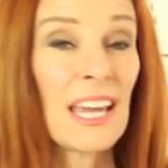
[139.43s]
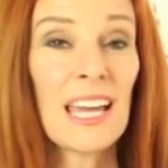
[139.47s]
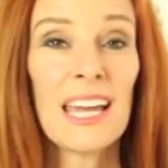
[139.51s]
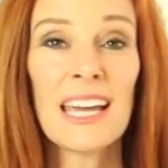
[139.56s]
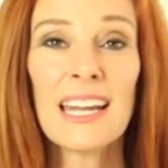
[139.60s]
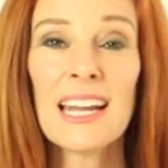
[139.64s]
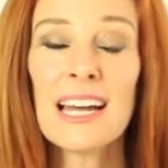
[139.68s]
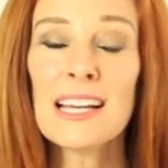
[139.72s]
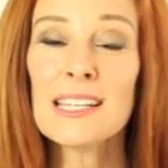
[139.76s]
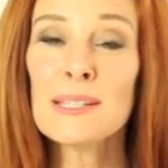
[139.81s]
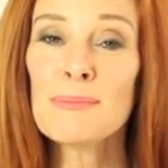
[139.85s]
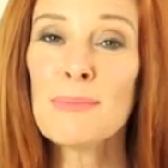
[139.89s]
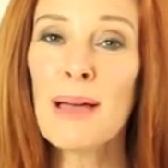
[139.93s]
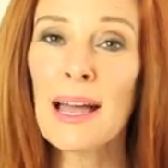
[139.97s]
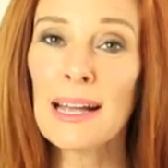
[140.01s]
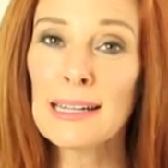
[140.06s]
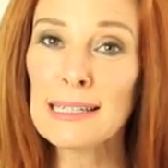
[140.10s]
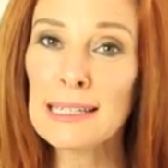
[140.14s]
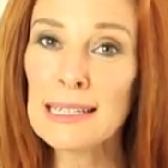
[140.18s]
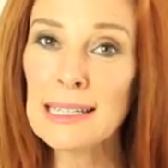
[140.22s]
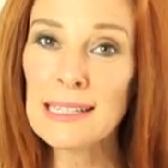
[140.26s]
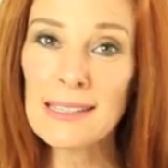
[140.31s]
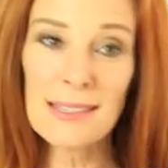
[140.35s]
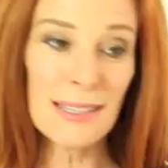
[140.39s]
It has
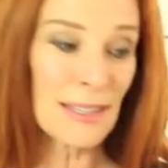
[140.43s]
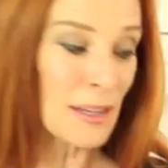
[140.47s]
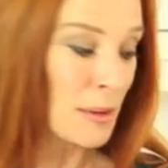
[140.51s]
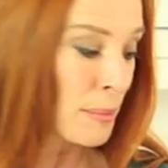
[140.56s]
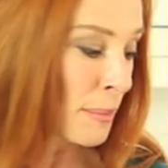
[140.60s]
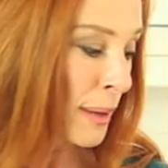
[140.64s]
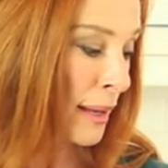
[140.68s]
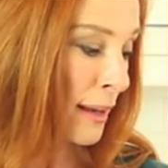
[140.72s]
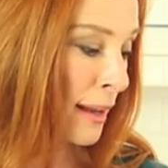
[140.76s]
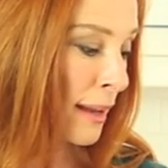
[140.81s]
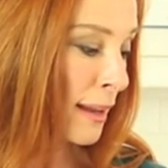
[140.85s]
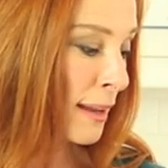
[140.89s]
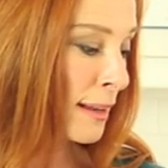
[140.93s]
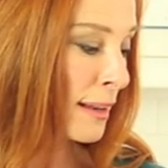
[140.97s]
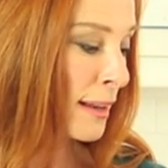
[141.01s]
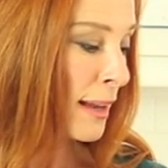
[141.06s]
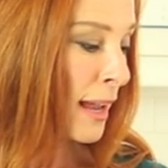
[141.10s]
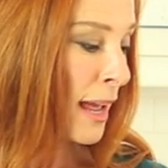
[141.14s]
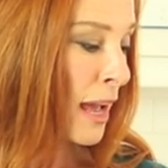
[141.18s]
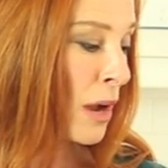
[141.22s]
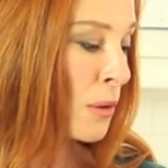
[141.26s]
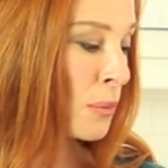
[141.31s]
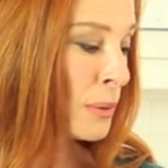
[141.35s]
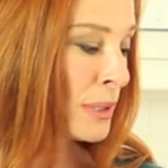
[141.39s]
magnesium in it,
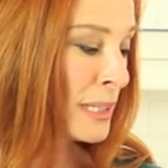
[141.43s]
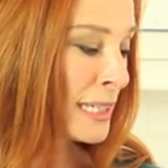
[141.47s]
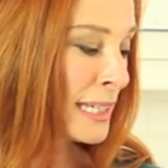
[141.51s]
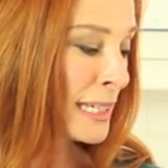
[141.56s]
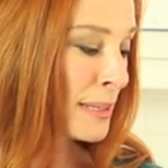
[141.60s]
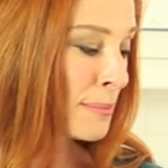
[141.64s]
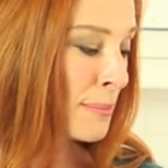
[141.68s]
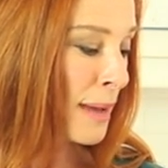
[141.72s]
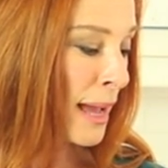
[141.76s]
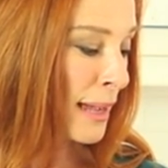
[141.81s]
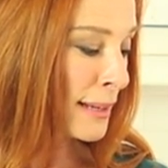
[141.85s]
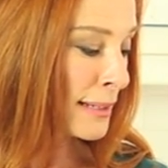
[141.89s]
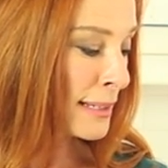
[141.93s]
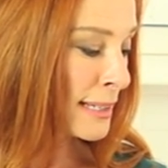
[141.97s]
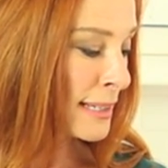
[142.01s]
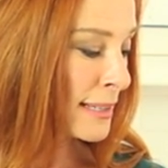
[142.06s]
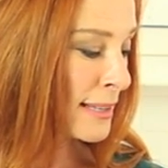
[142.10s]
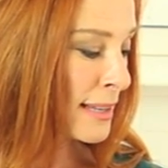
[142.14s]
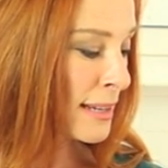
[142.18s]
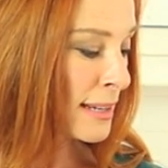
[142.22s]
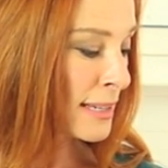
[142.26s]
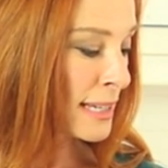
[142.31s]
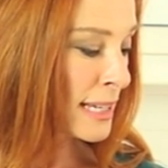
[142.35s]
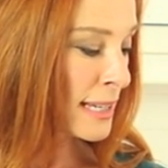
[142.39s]
and we need
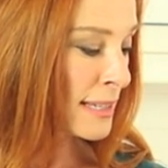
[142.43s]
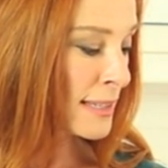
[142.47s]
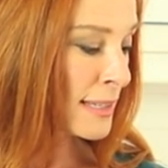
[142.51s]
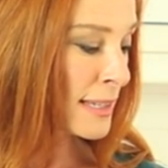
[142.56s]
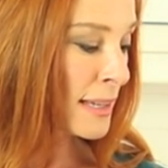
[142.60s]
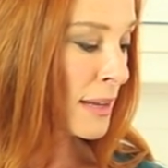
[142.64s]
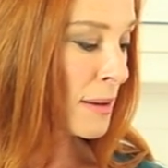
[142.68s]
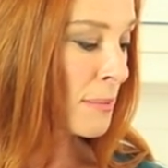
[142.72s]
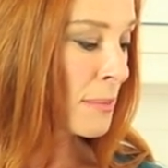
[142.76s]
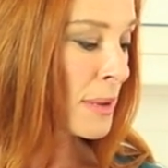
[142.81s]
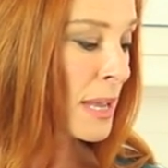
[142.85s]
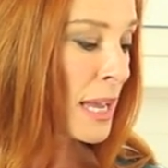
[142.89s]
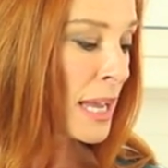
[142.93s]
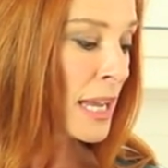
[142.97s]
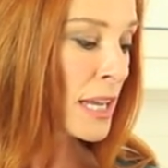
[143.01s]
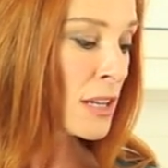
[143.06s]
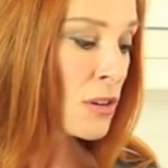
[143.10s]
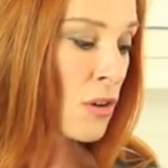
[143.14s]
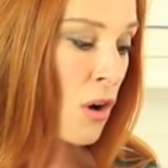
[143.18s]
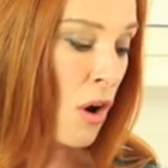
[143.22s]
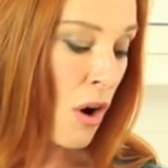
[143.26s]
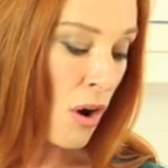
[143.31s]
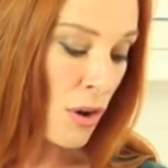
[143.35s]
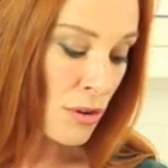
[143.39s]
magnesium.
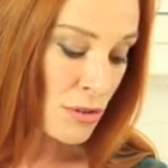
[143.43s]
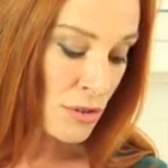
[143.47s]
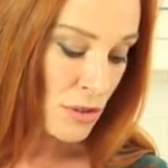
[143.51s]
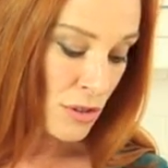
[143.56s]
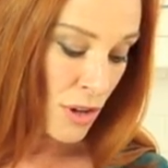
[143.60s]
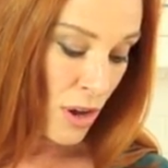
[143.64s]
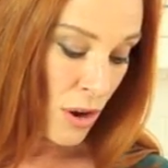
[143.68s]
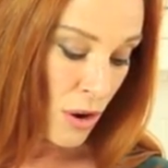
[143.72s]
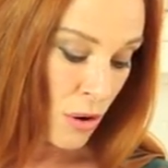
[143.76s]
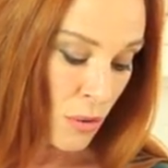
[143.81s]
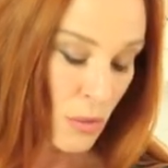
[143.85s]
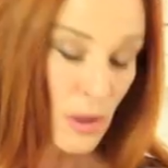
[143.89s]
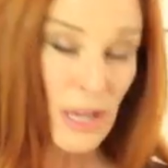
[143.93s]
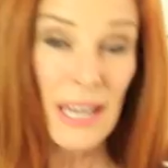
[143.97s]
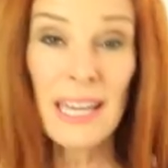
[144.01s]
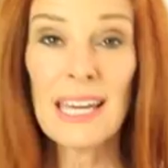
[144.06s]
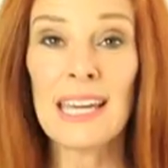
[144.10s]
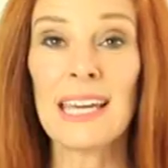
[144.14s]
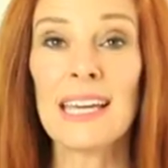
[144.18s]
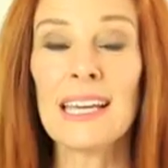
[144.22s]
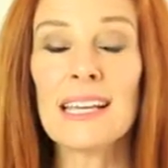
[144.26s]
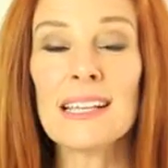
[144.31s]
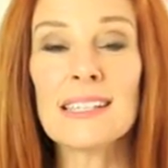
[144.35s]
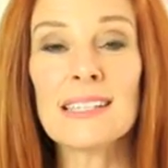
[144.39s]
It also
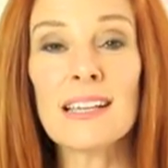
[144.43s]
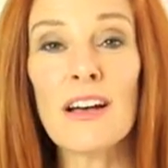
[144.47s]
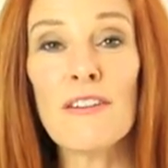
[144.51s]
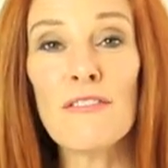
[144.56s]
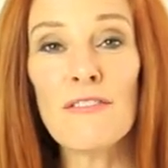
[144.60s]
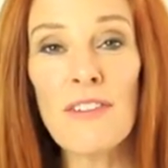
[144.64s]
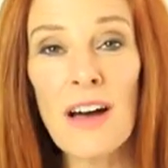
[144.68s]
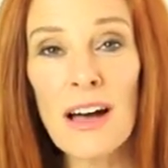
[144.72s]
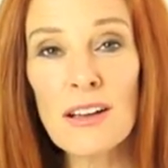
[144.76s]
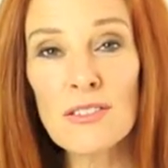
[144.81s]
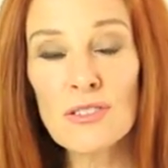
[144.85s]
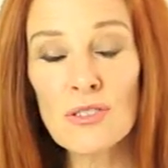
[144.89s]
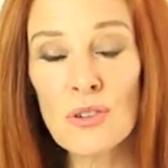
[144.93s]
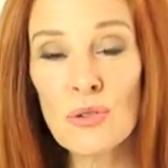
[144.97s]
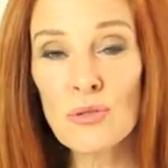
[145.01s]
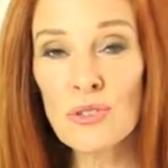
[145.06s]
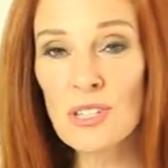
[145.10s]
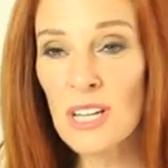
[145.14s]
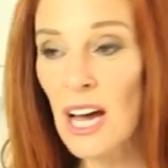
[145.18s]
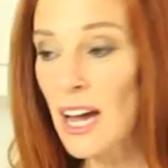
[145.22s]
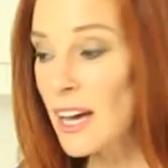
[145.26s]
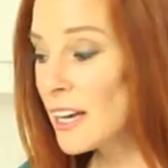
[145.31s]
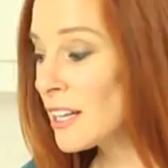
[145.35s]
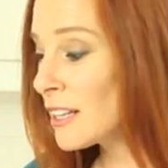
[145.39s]
is a
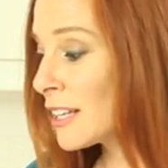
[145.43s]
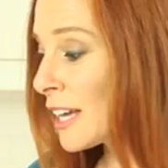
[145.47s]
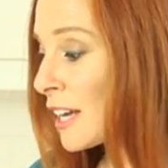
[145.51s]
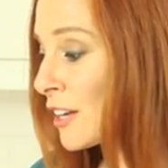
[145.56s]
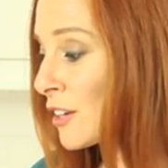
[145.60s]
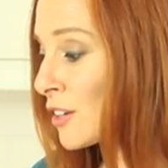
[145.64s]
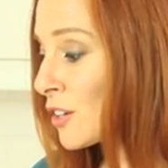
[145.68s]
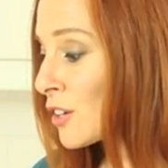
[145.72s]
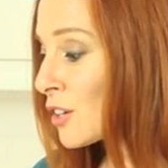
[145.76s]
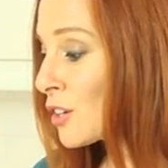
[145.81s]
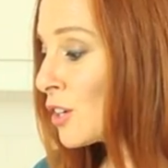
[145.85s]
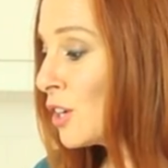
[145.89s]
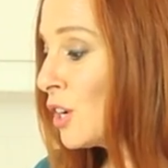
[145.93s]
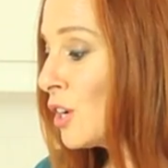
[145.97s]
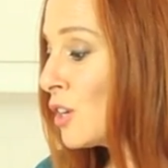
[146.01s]
vasodilator.